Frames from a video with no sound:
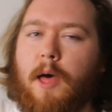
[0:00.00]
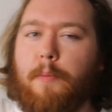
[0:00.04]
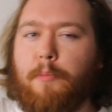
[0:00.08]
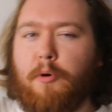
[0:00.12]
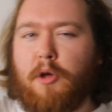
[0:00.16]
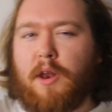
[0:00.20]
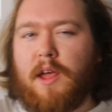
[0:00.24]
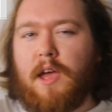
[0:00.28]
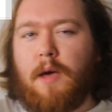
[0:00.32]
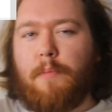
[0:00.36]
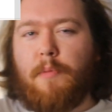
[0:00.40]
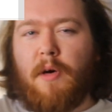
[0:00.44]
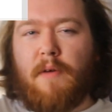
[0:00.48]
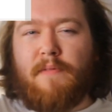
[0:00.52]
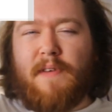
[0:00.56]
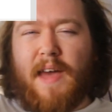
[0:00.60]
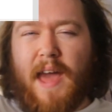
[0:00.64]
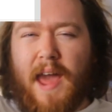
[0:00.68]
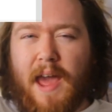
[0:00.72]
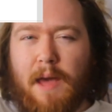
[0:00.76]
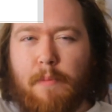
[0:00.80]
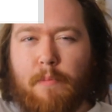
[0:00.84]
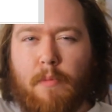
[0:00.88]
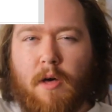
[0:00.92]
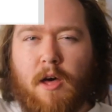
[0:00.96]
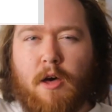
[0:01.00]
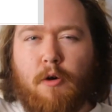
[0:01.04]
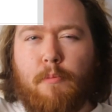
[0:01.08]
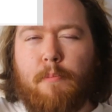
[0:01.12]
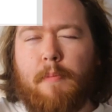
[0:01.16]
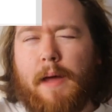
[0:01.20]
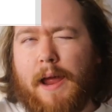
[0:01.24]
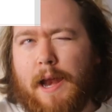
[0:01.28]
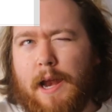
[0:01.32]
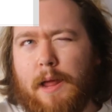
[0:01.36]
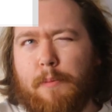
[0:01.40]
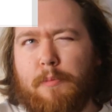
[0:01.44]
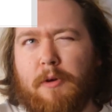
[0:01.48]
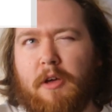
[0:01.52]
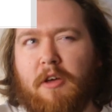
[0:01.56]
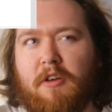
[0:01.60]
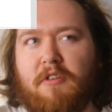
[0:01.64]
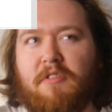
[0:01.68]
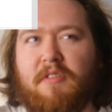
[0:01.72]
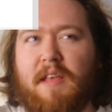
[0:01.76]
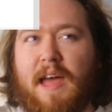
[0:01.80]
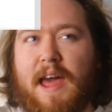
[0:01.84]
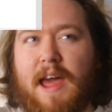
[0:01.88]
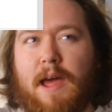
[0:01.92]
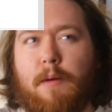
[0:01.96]
I put it above 8 Mile mainly
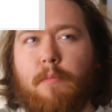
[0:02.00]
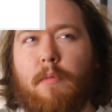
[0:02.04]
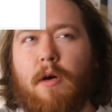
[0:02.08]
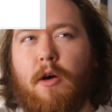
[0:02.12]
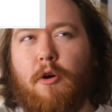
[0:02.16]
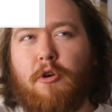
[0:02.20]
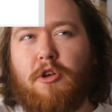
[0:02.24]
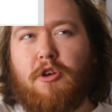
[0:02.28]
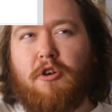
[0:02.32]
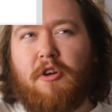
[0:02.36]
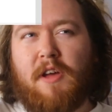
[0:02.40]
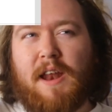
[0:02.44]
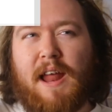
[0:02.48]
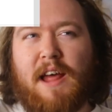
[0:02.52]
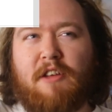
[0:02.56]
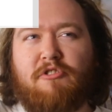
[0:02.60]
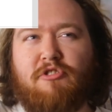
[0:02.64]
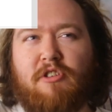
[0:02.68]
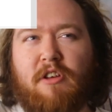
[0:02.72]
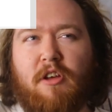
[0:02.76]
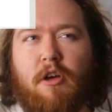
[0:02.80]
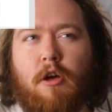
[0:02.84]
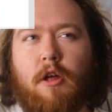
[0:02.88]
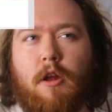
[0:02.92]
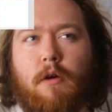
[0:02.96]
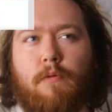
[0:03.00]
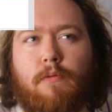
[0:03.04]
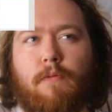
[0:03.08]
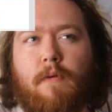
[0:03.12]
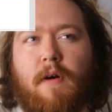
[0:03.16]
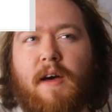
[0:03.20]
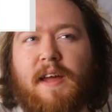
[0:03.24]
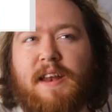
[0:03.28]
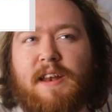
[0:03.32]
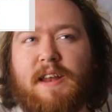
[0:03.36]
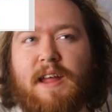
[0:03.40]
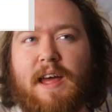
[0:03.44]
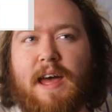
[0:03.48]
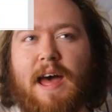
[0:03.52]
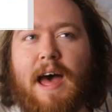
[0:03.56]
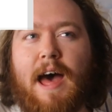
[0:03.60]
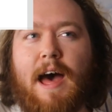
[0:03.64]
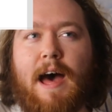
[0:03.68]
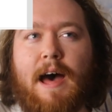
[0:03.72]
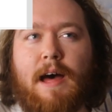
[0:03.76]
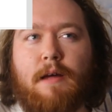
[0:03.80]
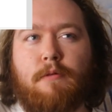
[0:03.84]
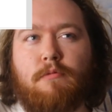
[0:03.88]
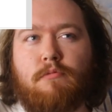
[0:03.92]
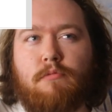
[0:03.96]
because 8 Mile you can actually kind of find it
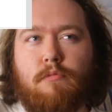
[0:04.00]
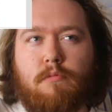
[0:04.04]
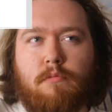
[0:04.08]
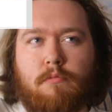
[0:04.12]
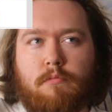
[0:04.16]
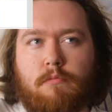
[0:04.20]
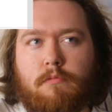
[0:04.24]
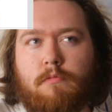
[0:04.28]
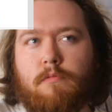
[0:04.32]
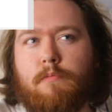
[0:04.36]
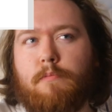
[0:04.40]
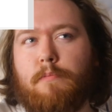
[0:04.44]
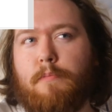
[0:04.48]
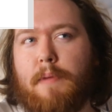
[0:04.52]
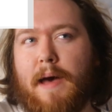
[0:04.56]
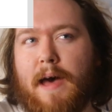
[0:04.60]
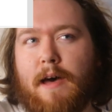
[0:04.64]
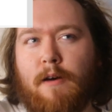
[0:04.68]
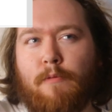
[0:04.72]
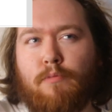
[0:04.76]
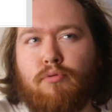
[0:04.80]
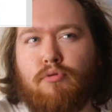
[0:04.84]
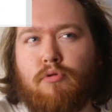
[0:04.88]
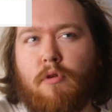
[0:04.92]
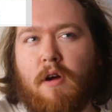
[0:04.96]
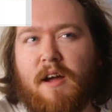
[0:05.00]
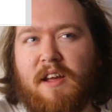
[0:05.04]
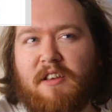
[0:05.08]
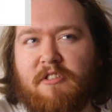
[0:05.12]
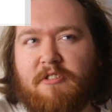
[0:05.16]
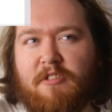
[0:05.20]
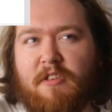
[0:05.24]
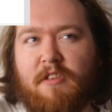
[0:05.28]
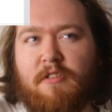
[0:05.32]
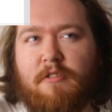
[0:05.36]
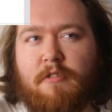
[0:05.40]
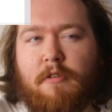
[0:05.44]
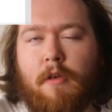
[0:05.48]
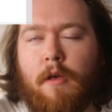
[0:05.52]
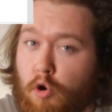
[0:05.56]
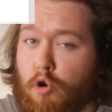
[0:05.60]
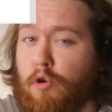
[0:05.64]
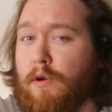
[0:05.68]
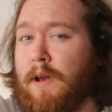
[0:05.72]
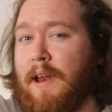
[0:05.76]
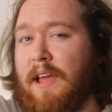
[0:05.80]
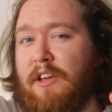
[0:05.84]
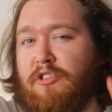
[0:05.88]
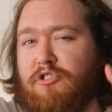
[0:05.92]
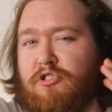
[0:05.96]
at better prices,
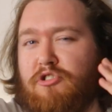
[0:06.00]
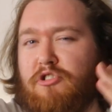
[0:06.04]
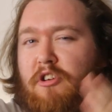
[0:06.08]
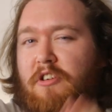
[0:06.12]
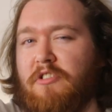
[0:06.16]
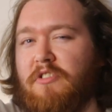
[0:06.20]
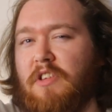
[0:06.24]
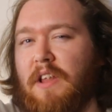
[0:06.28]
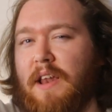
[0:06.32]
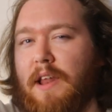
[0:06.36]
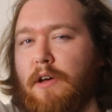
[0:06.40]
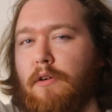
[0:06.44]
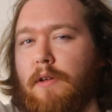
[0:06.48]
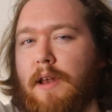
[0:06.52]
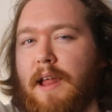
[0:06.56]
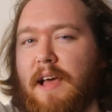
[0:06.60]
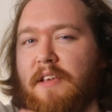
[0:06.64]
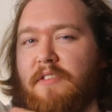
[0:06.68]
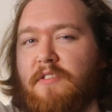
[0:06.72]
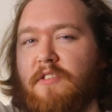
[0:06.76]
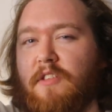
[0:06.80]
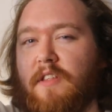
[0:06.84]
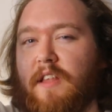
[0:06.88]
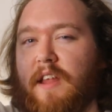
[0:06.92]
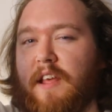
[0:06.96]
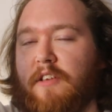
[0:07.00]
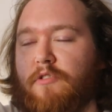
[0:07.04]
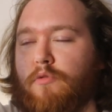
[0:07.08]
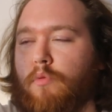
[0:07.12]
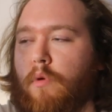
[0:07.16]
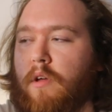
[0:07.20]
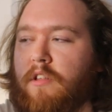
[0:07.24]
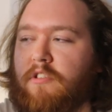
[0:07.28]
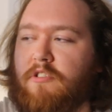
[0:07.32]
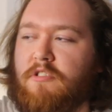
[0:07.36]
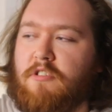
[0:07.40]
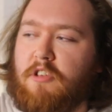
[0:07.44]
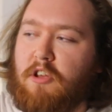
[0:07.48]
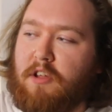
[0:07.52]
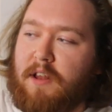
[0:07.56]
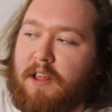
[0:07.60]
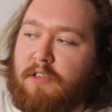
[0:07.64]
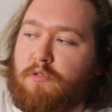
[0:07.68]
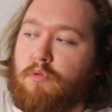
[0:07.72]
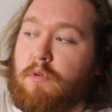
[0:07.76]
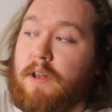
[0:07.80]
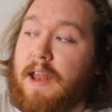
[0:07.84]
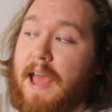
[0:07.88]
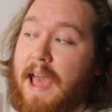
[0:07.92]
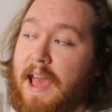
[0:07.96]
or at least just a little less than this one. So
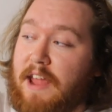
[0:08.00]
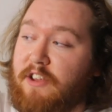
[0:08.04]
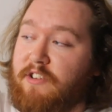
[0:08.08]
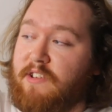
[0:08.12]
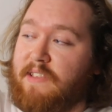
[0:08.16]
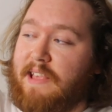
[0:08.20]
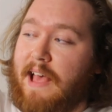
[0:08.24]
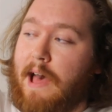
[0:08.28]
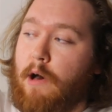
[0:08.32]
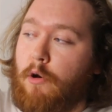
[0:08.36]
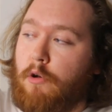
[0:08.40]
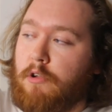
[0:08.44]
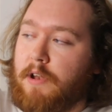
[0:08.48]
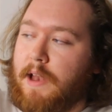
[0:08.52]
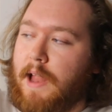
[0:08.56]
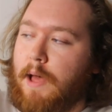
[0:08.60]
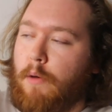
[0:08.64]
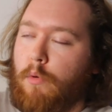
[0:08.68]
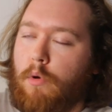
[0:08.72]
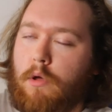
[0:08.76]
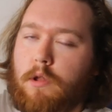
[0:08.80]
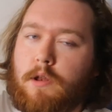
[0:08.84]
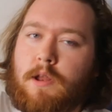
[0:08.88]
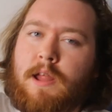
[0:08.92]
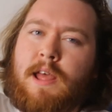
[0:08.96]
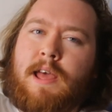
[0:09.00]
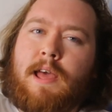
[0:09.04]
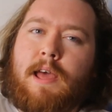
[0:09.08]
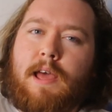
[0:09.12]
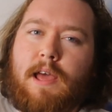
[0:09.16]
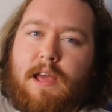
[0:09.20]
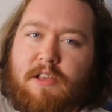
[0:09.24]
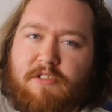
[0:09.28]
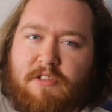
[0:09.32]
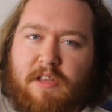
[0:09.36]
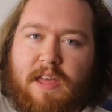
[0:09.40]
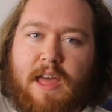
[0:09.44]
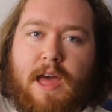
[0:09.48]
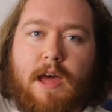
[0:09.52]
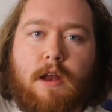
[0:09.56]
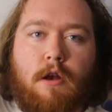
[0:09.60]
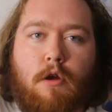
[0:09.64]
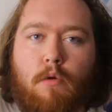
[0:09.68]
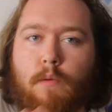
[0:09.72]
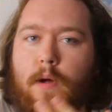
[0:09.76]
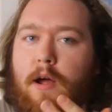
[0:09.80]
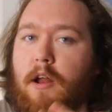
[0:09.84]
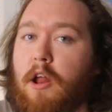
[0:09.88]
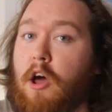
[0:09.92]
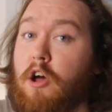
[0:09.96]
this one edges out on that one. It's again
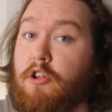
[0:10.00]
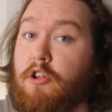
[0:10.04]
around